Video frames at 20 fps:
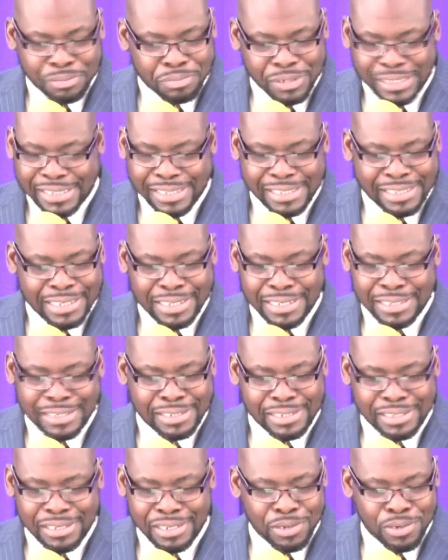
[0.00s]
be
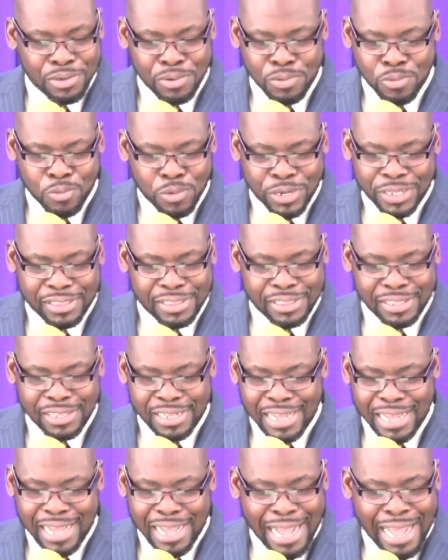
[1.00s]
seized with
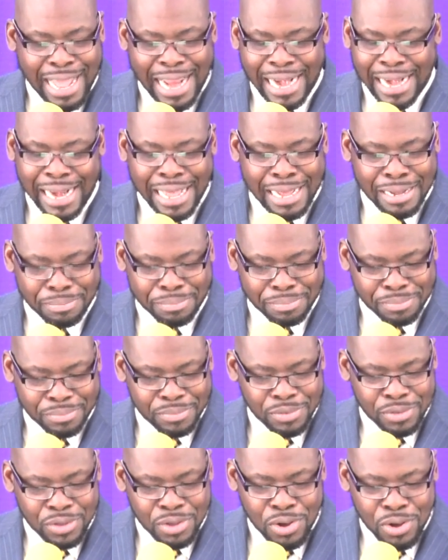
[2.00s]
alarm
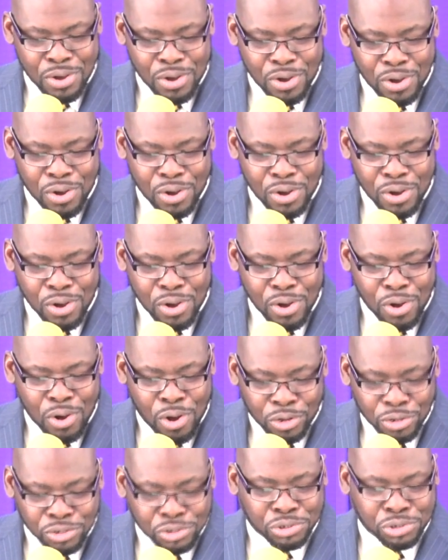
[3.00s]

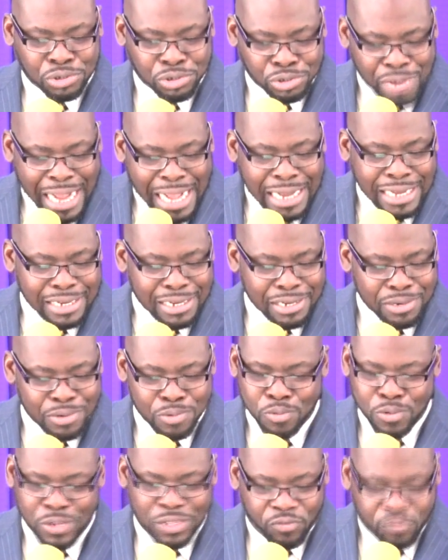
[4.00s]
or struck
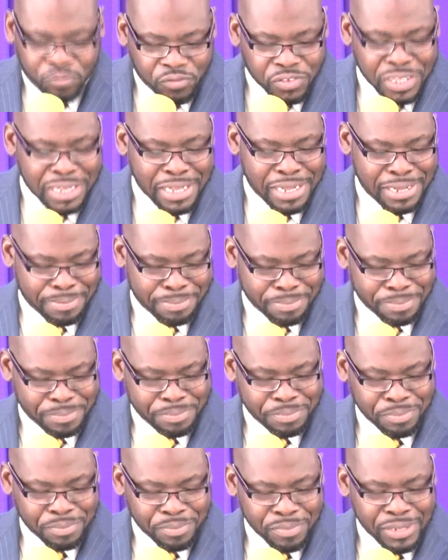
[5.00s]
with fear.
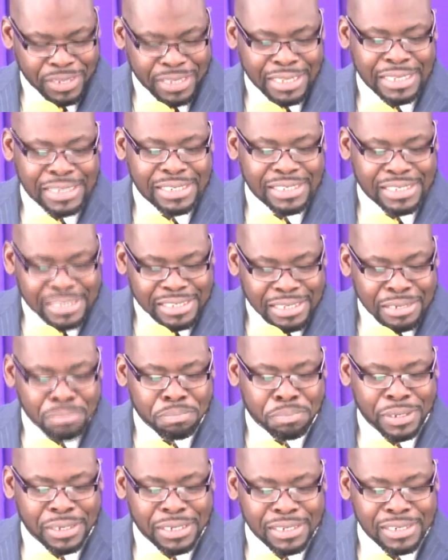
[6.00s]

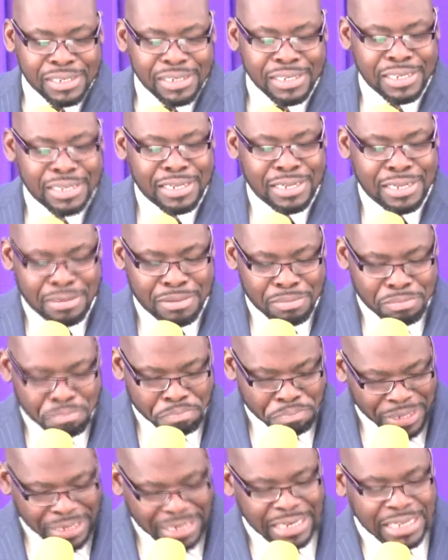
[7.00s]
Simply
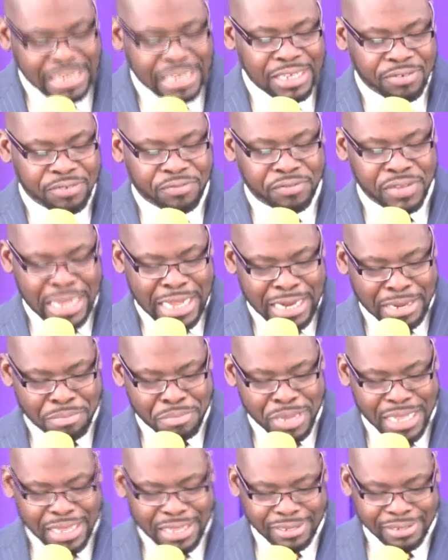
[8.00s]
believe in
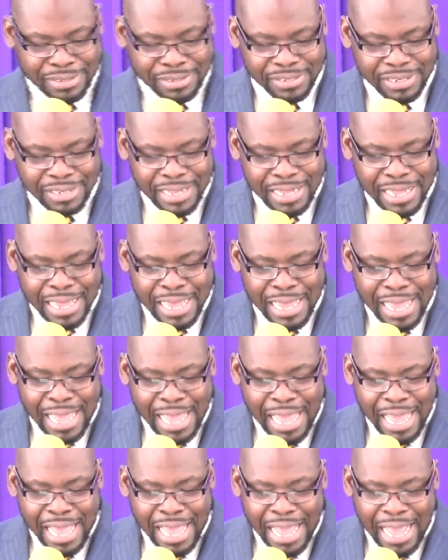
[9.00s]
me
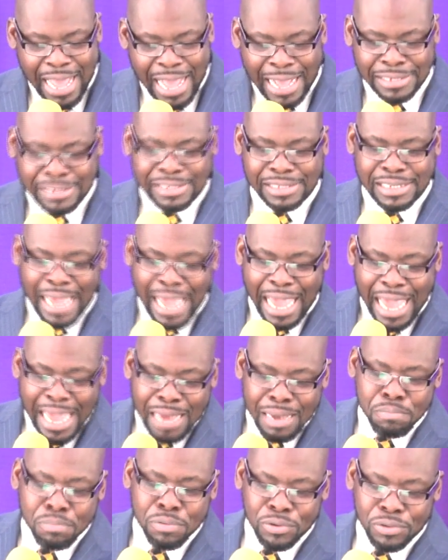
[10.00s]
as
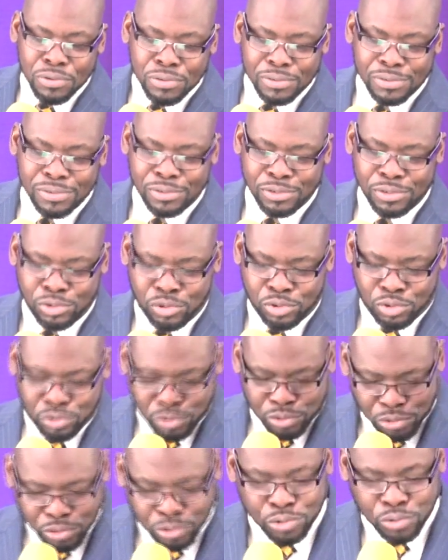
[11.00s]
able to
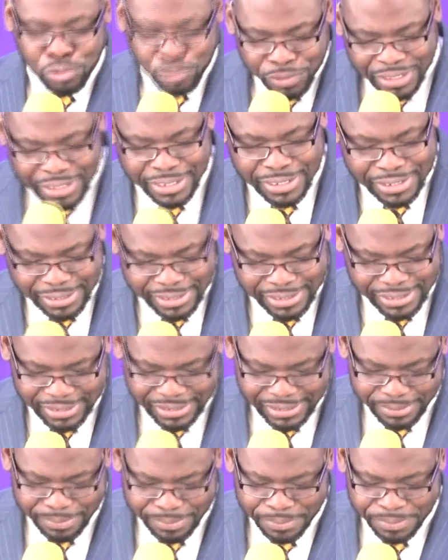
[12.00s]
do
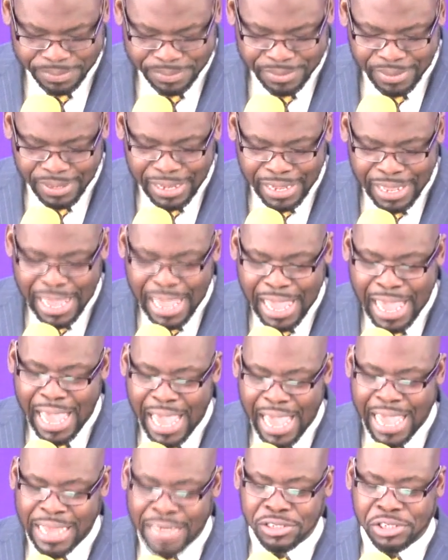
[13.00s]
this,
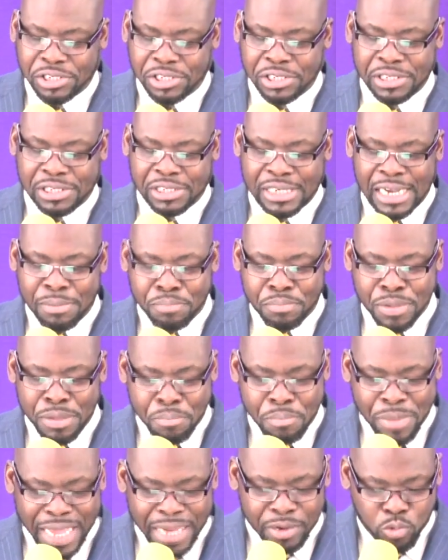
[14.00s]
and she shall be
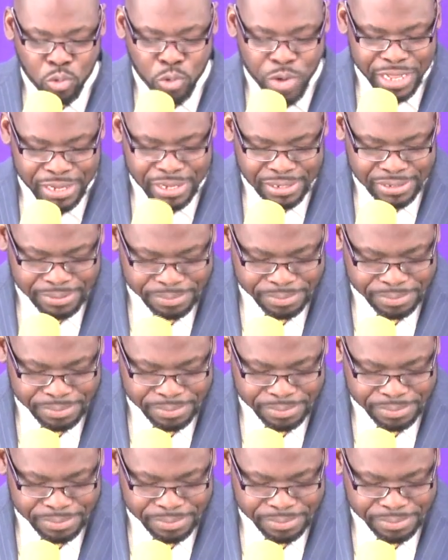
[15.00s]
made well.